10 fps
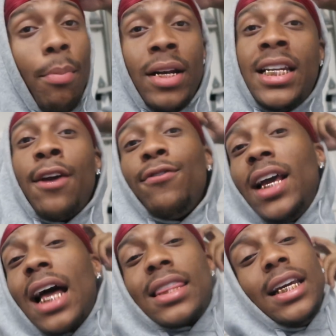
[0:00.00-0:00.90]
But
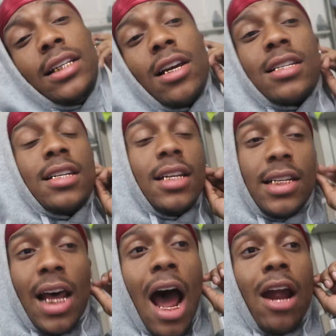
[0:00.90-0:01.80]
definitely, I think Justin
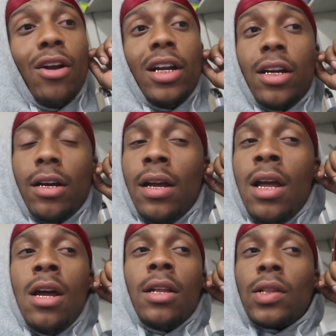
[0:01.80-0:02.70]
is higher than a
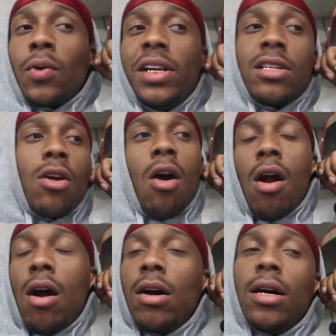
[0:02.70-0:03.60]

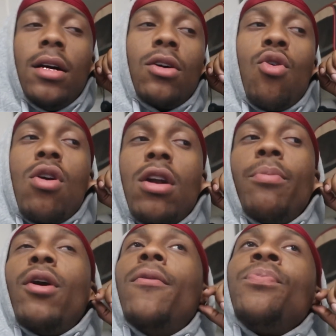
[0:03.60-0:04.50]
3-star corner,
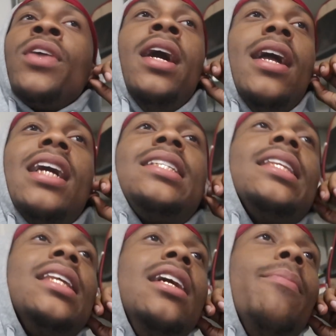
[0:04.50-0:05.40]
bro. And that's the
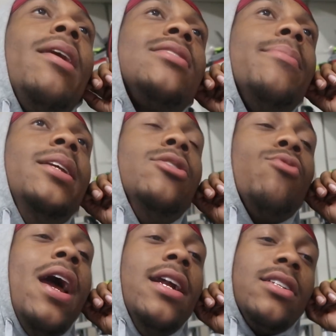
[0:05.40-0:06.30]
thing about some of these
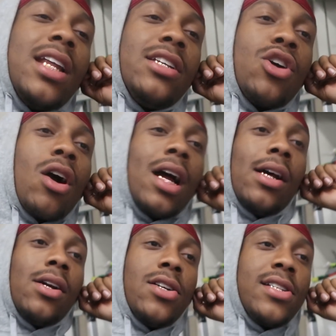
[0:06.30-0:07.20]
ratings that y'all got
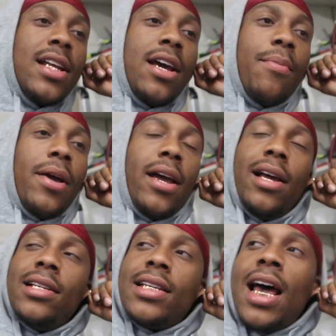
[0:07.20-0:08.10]
to understand, man, is